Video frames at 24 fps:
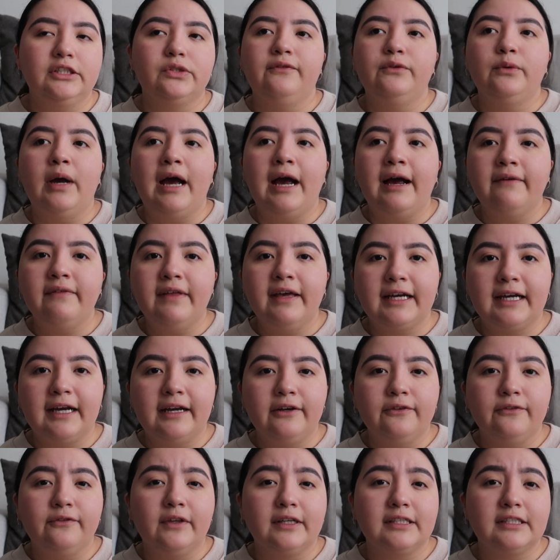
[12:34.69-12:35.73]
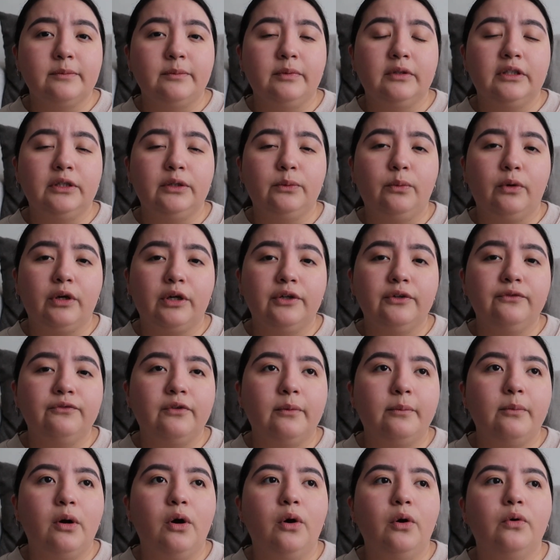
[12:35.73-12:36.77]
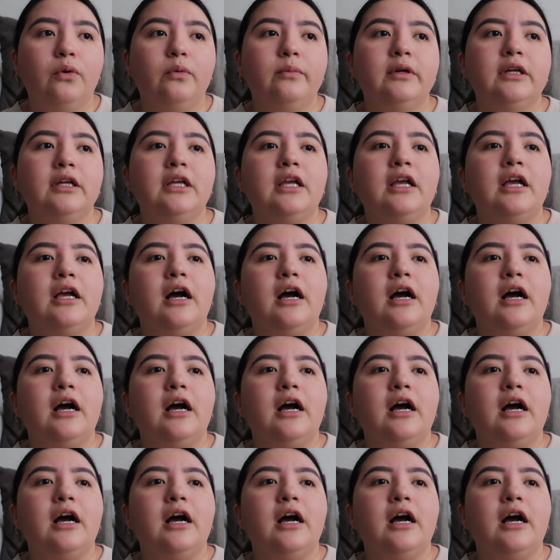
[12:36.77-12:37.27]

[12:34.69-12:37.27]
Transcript: If you have that kind of flexibility working from home,